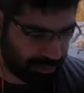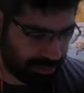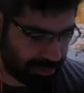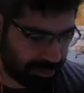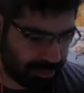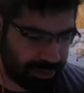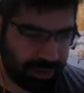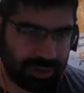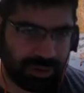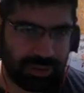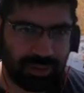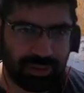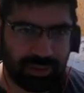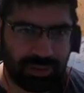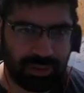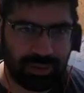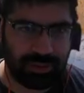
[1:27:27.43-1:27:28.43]
You're not
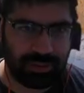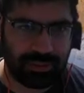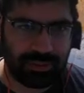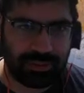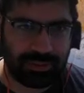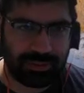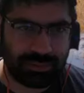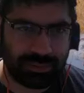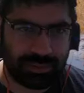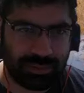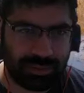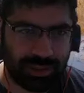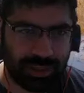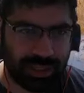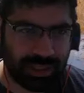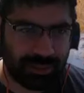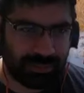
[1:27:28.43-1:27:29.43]
going to
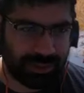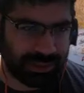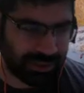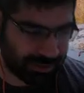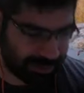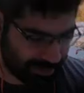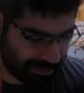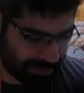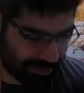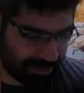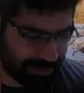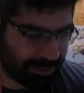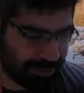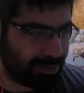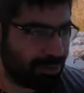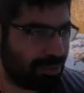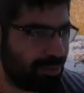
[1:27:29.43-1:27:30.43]
let me just
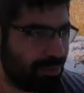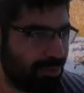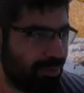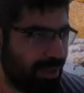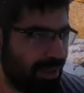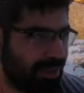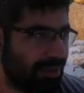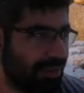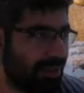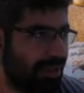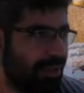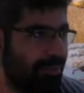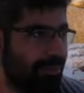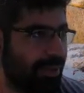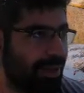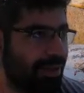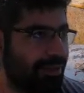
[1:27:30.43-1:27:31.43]
do one
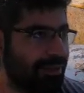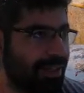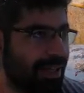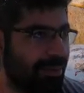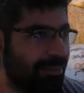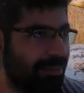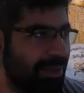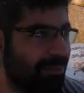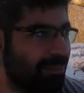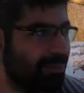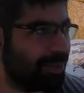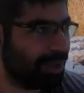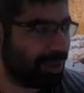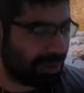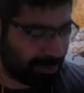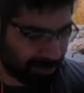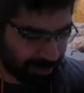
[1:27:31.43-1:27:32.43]
thing because I have been
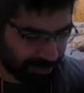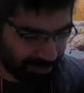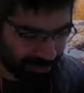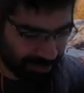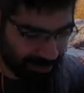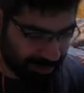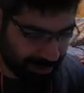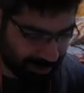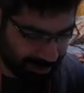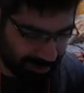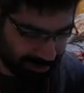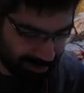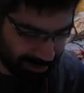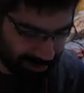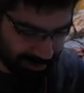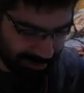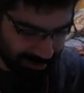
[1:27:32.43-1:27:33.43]
burnt before this.
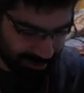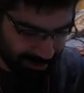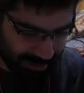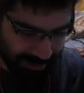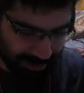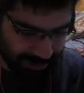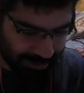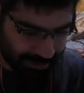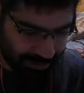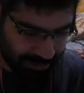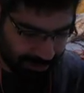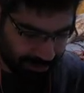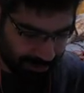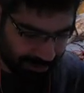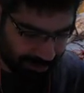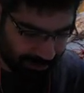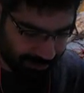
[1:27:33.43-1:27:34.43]

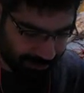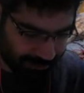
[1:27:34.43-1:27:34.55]
Um,